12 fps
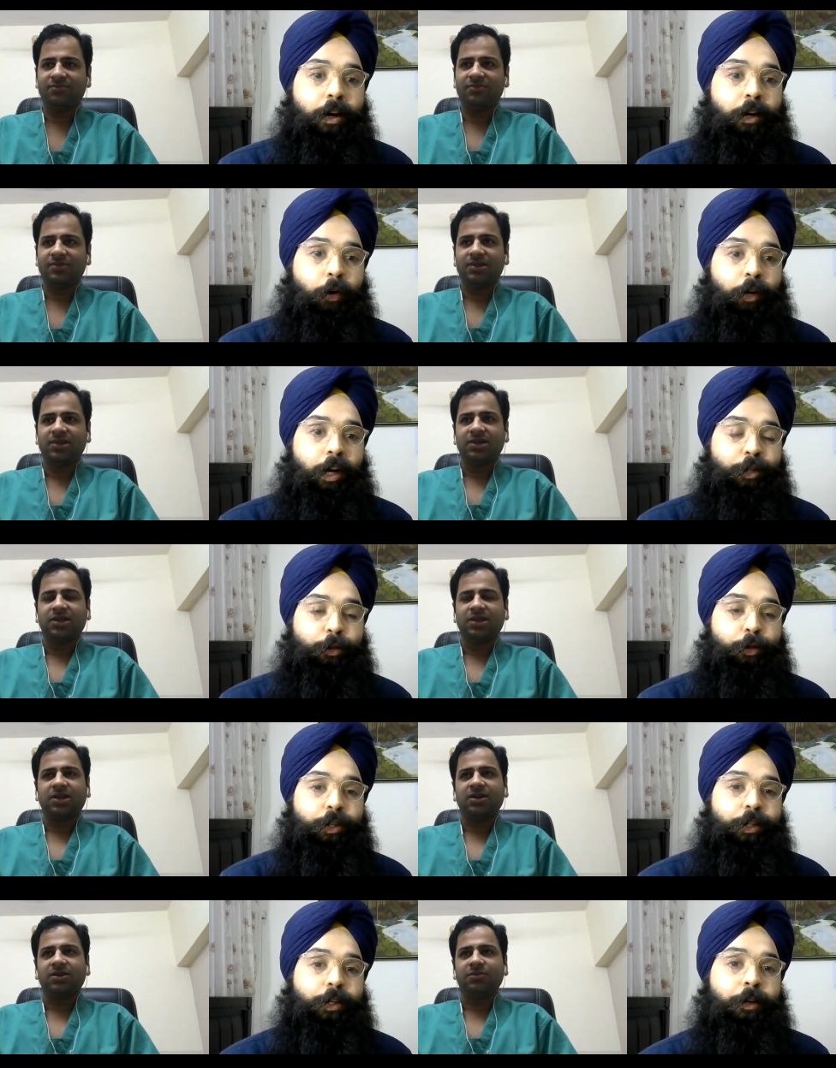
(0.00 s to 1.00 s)
Speaker 1: Dr.
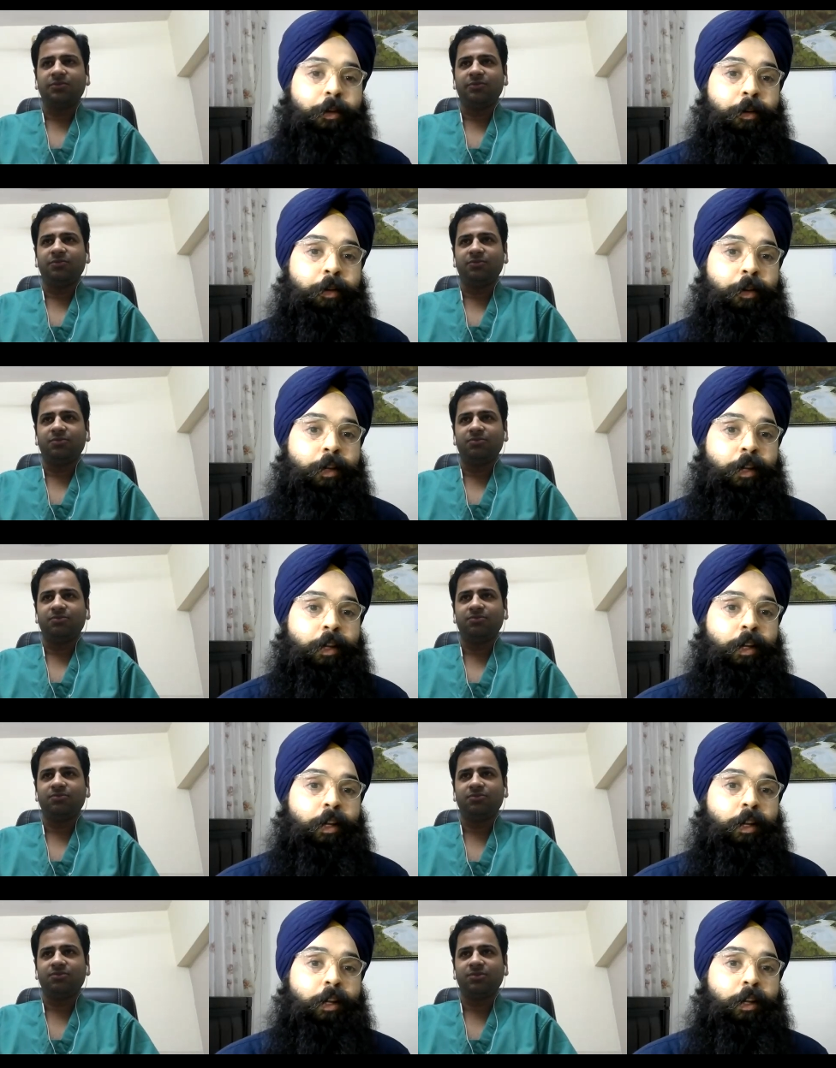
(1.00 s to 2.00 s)
Ashutosh.
Speaker 2: Um,
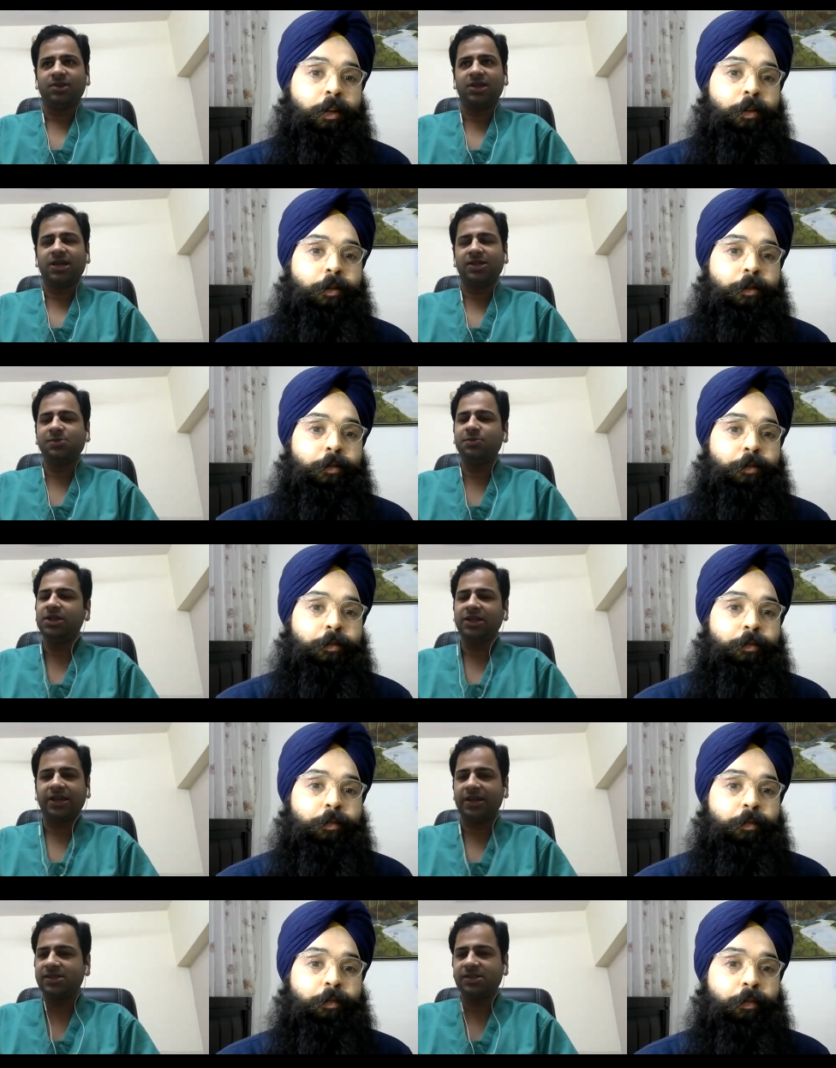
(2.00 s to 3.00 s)
it has
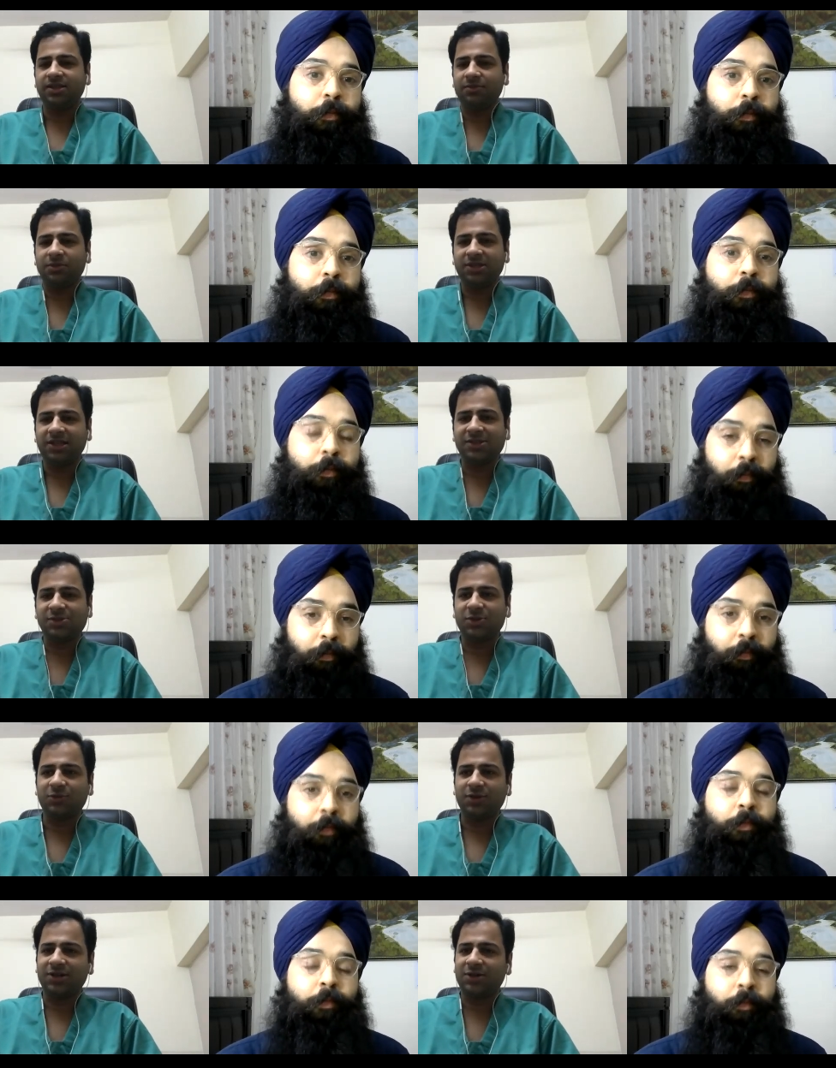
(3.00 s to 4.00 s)
been crazy. I mean, there is
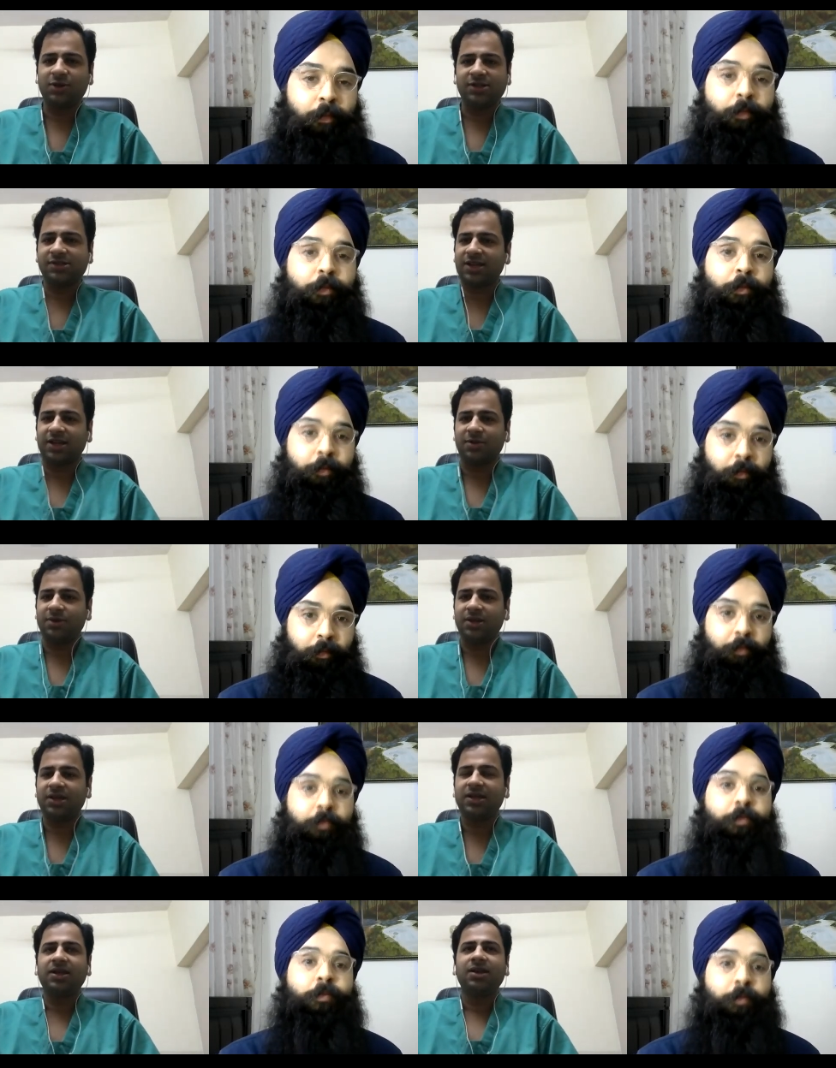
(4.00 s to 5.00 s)
no word to describe
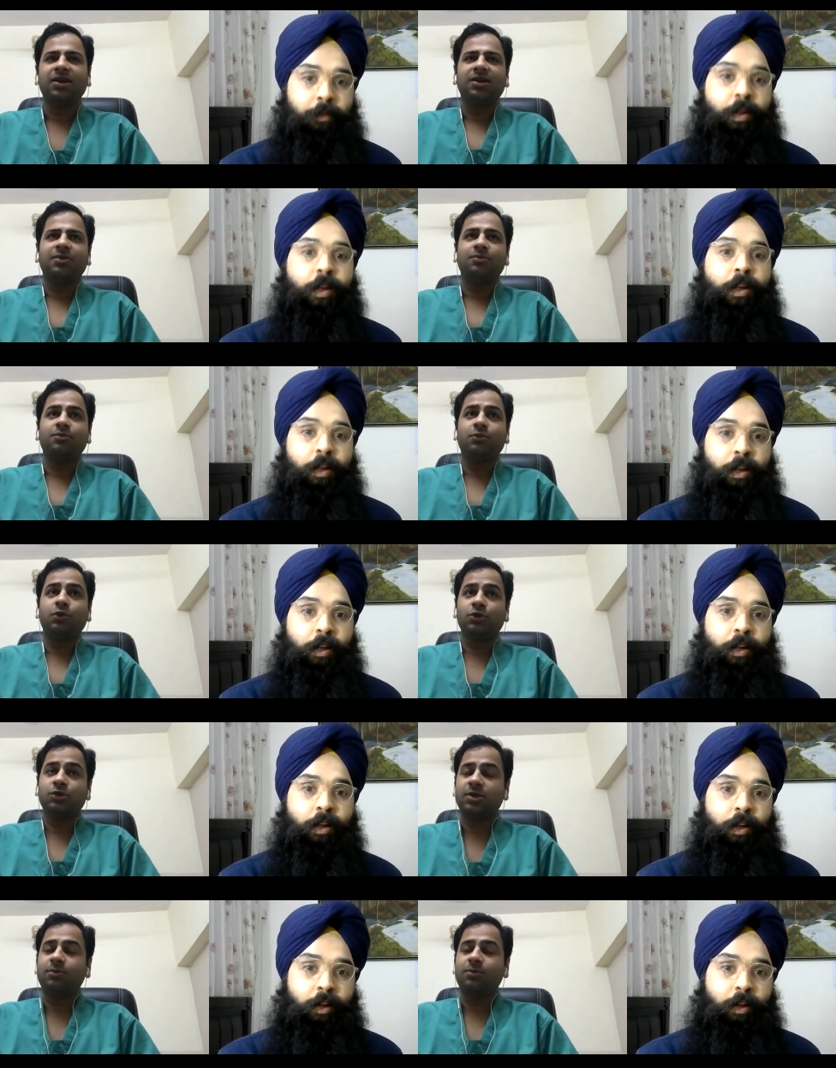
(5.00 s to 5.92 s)
it. Most